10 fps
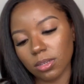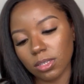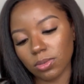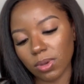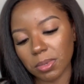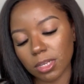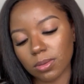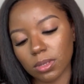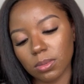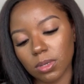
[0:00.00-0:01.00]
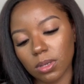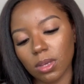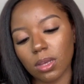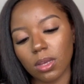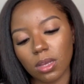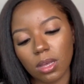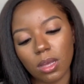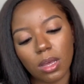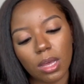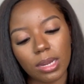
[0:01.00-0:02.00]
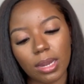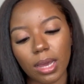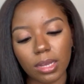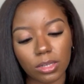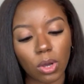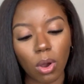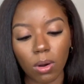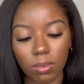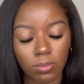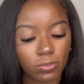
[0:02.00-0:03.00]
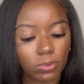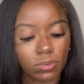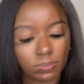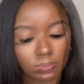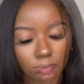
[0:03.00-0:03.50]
Ceramic supposed to be not as harmful.